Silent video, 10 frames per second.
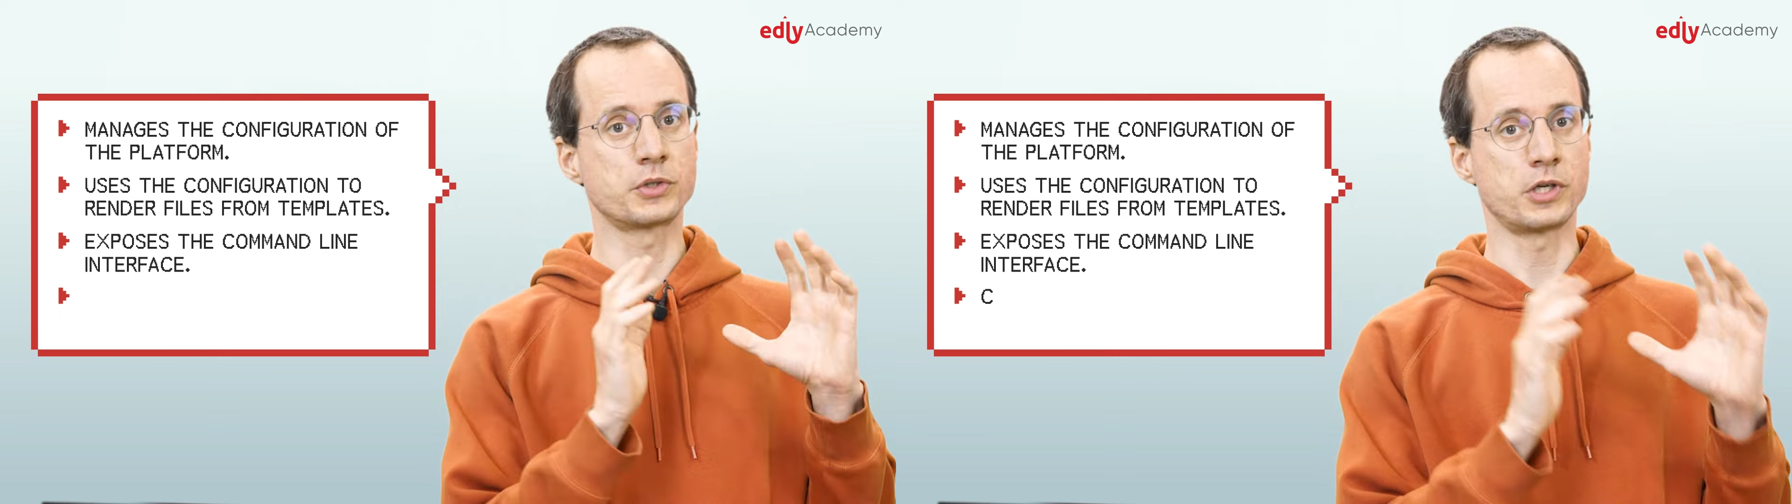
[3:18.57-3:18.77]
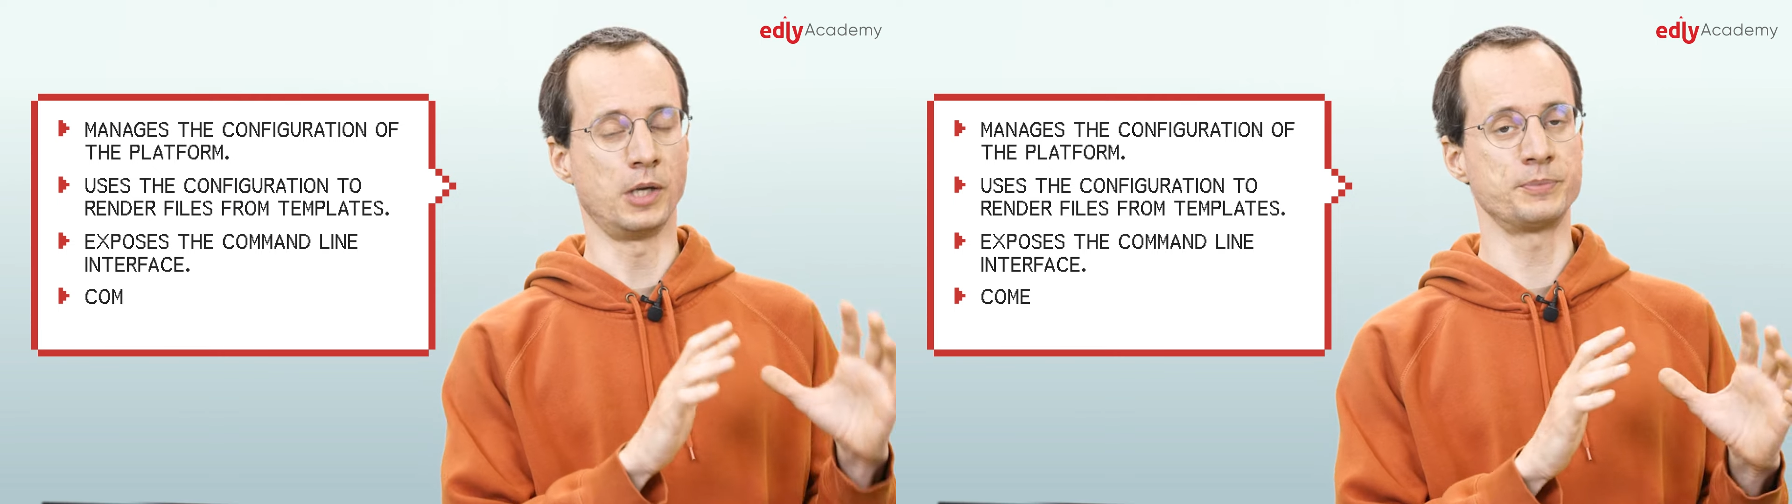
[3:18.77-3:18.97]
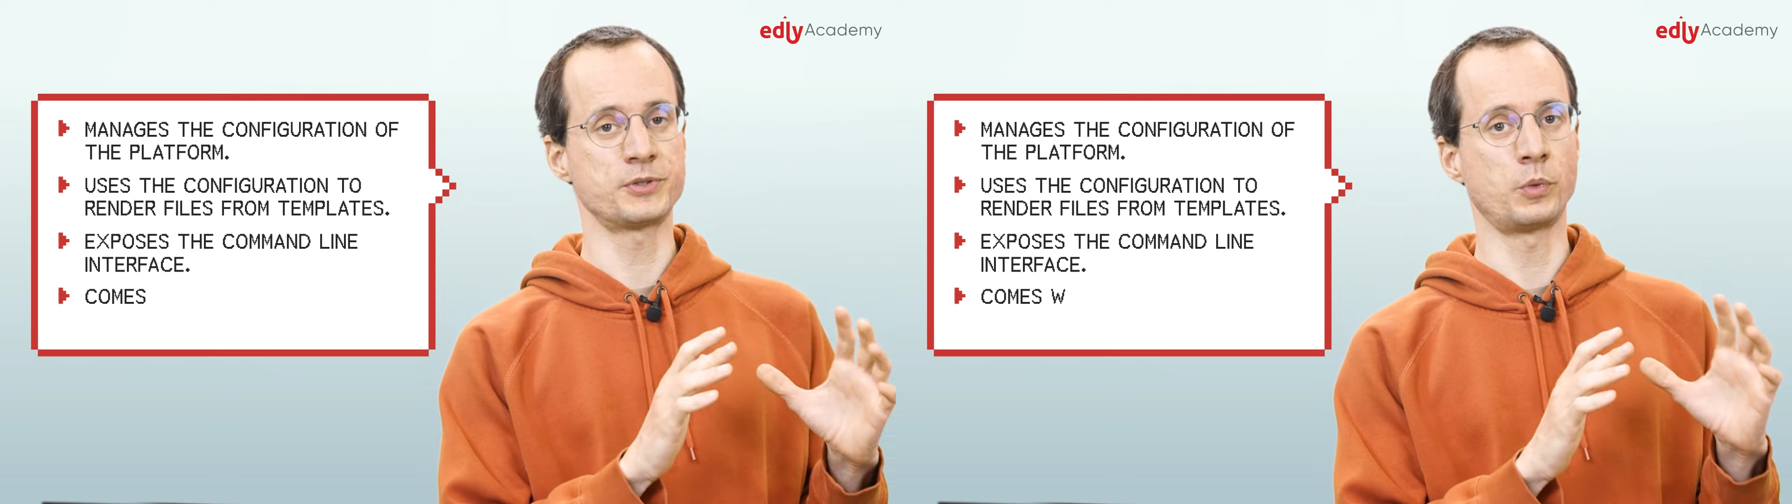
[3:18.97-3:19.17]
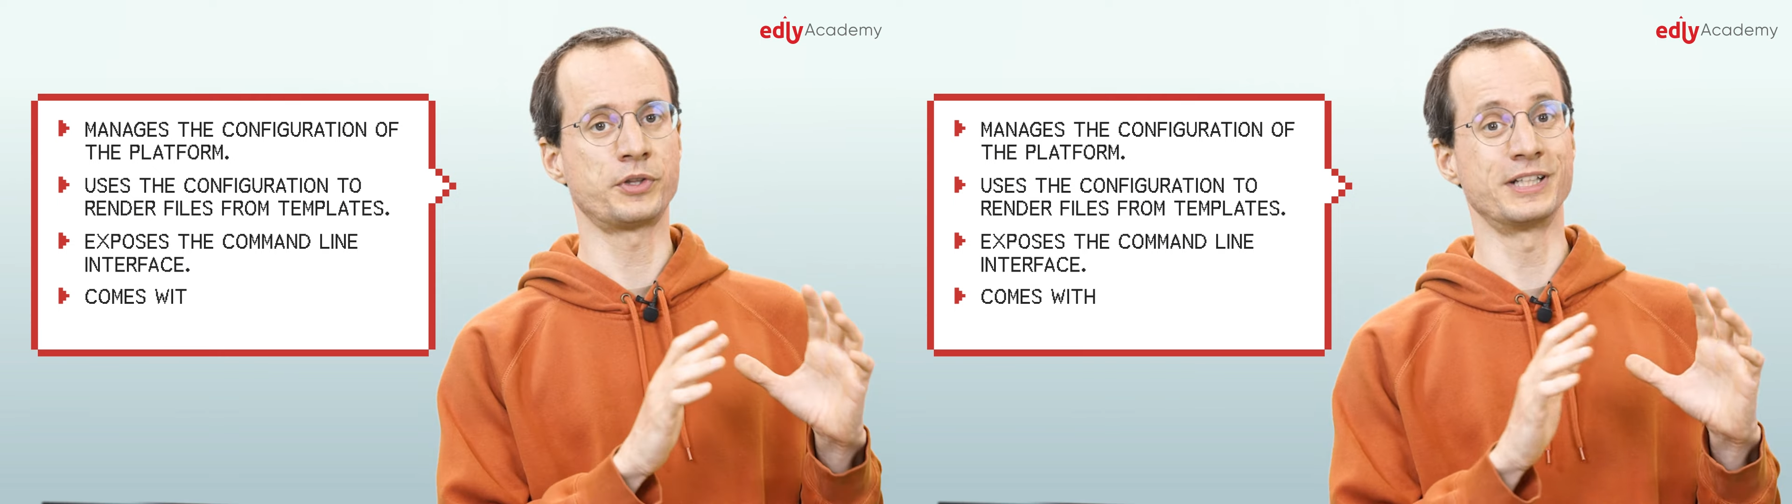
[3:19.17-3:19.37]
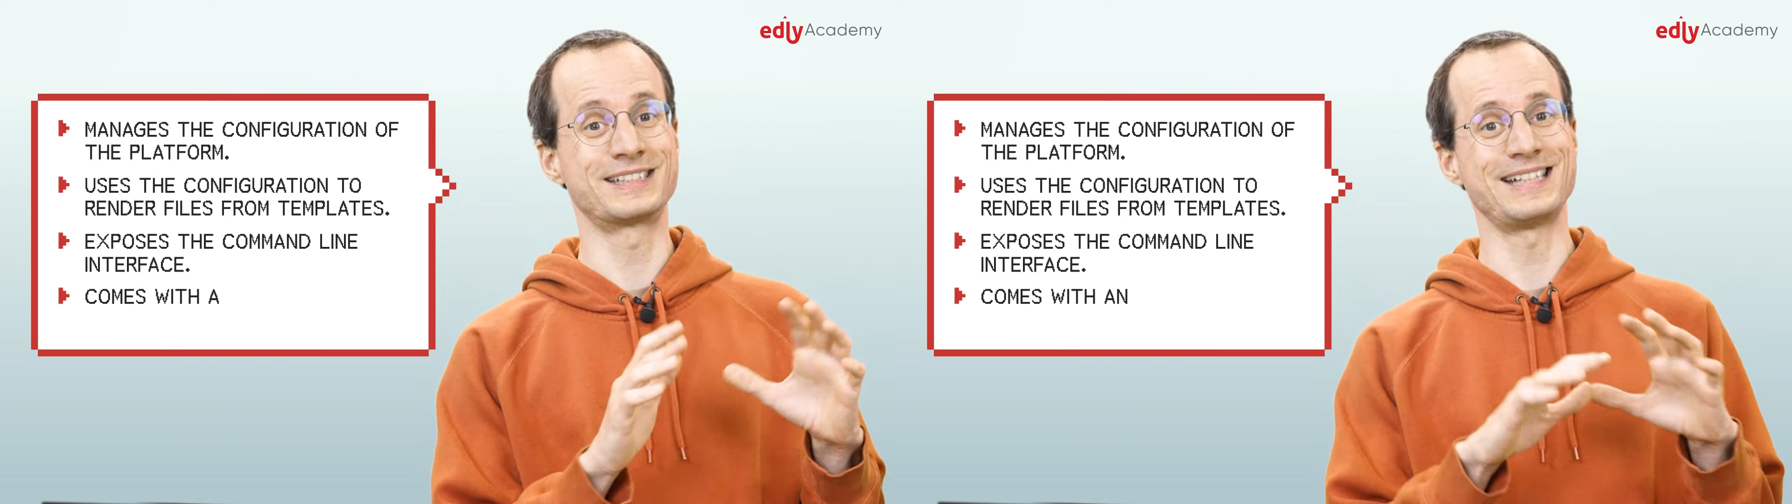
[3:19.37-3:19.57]
comes with
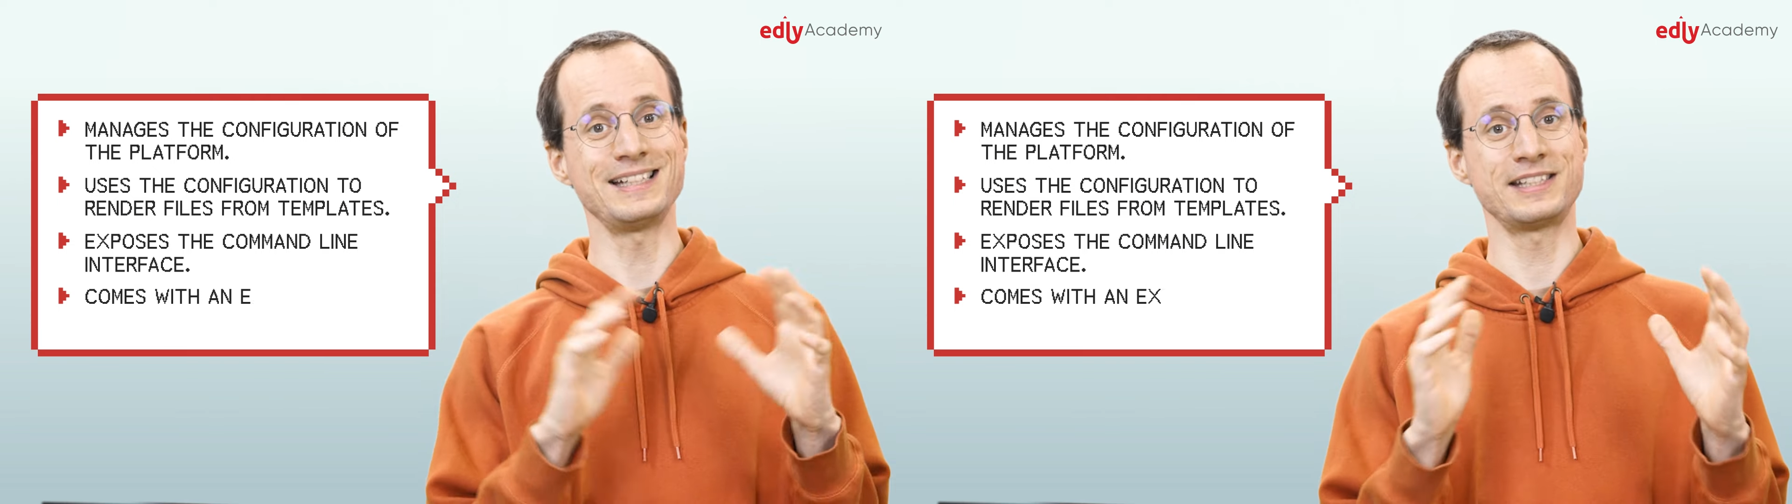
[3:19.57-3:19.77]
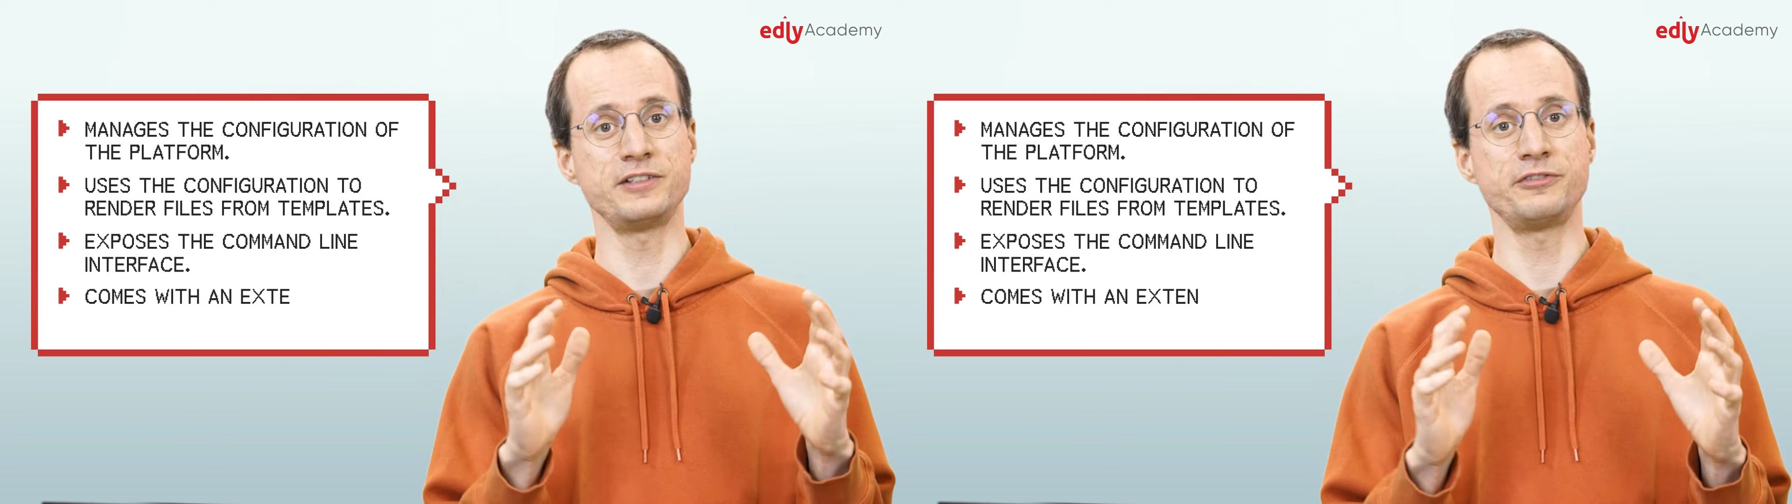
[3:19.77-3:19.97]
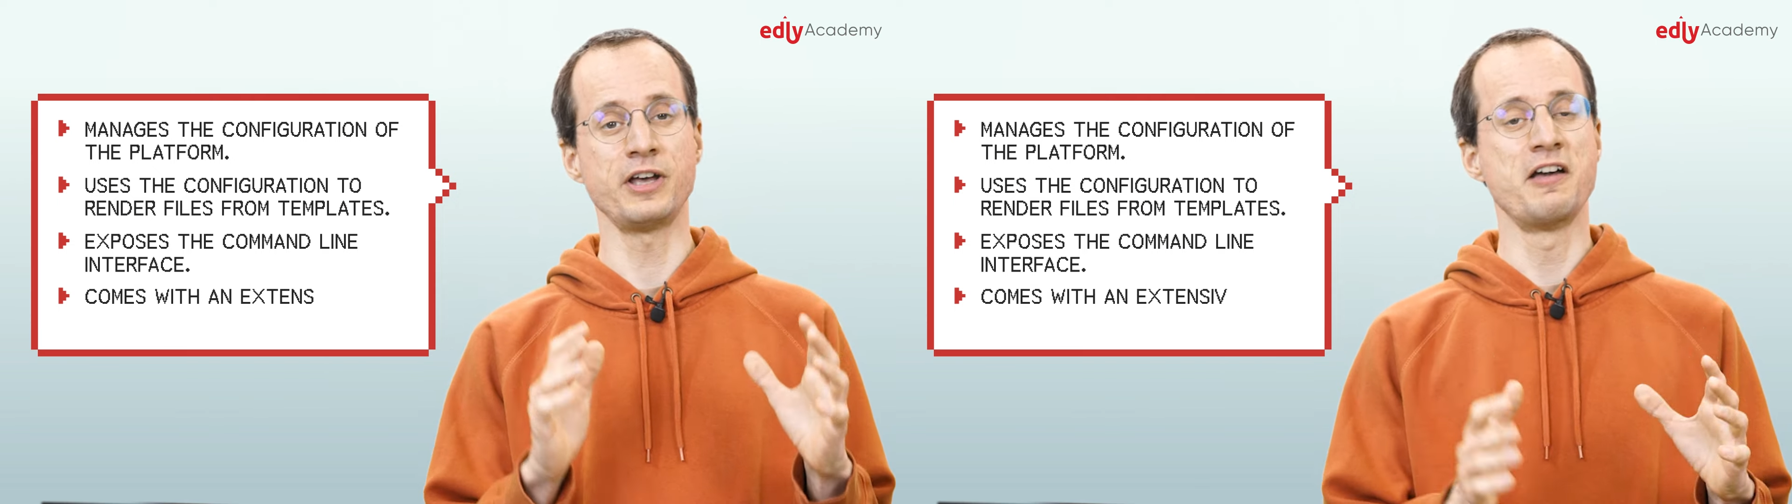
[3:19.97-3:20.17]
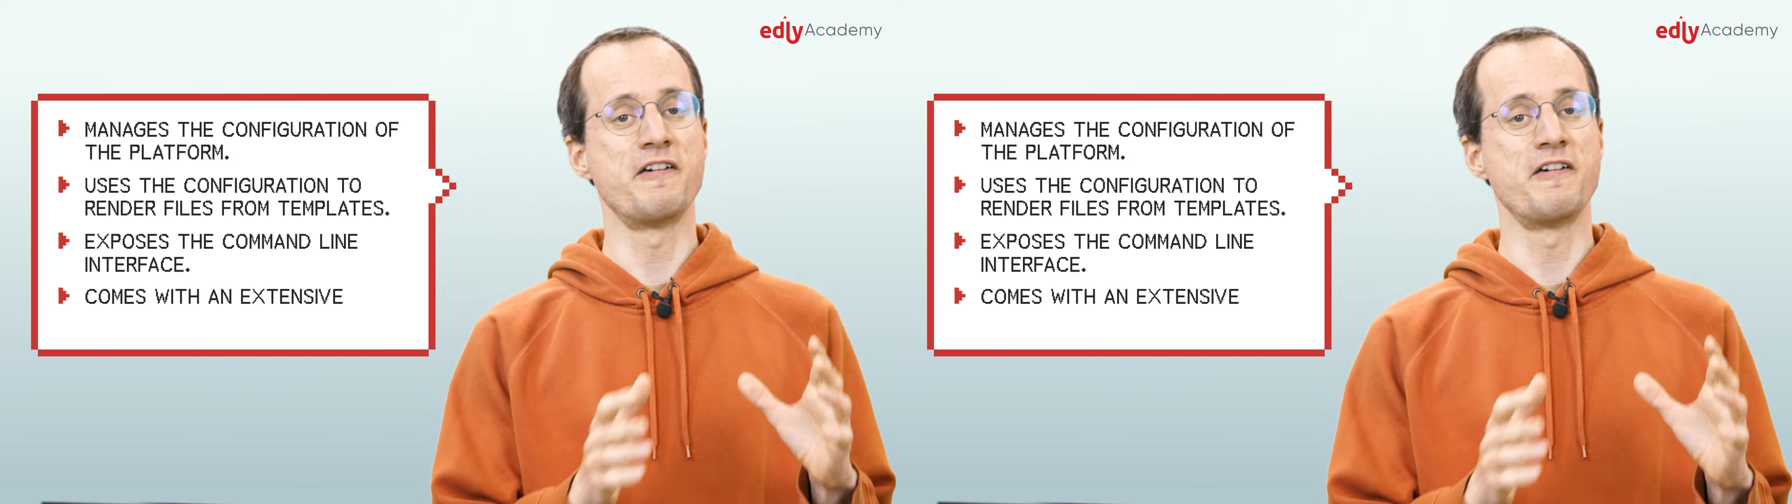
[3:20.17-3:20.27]
an extensive,